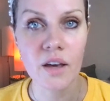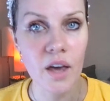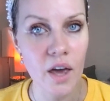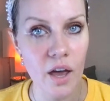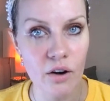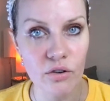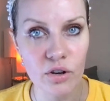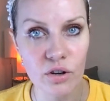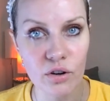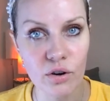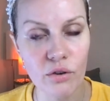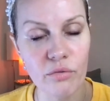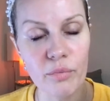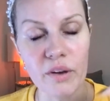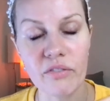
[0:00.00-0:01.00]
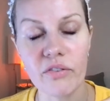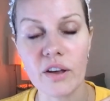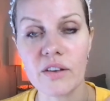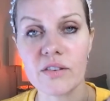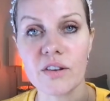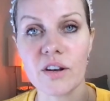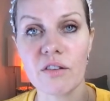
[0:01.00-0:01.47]
care, you know, of my
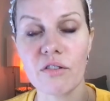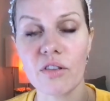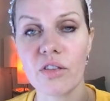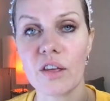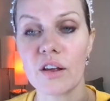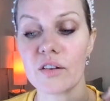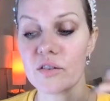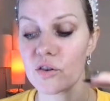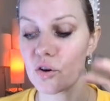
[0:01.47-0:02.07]
face and everything.